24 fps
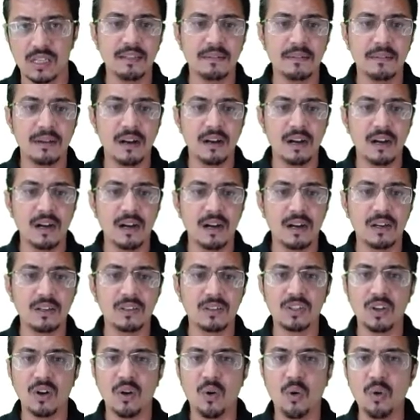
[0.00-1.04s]

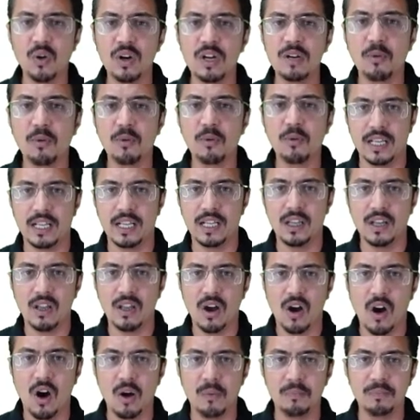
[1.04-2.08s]
The old model
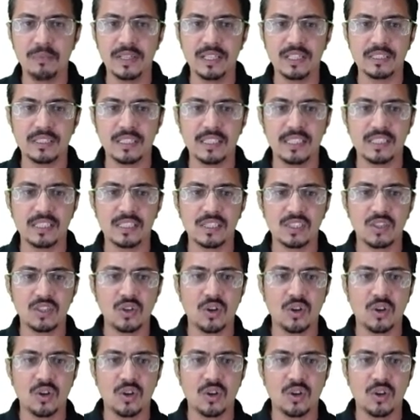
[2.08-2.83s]
of this is